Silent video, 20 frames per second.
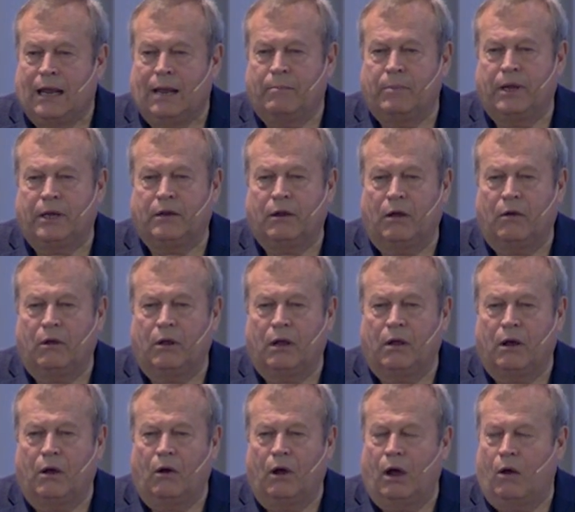But
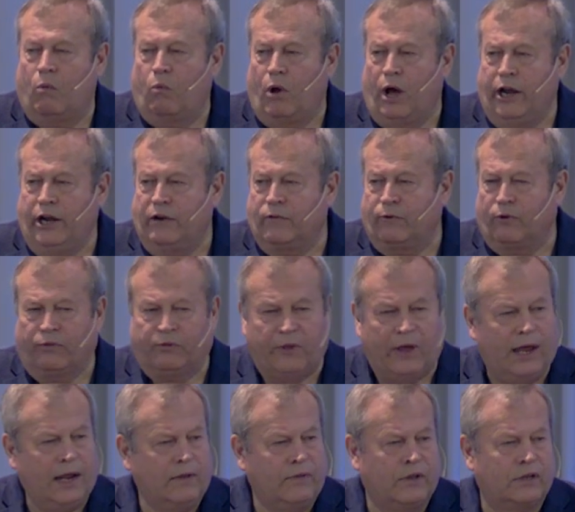a wonderful
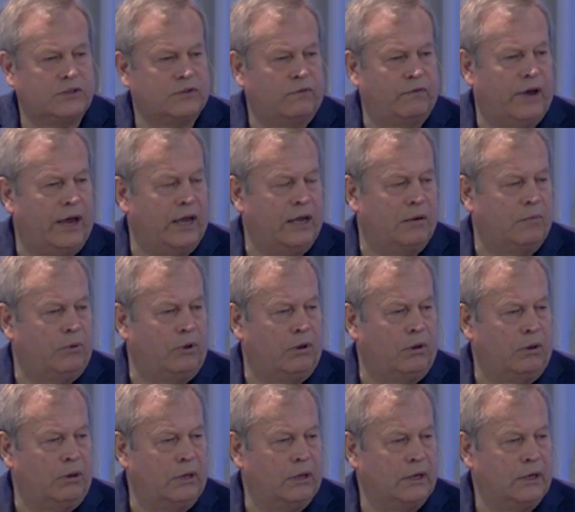thing that's available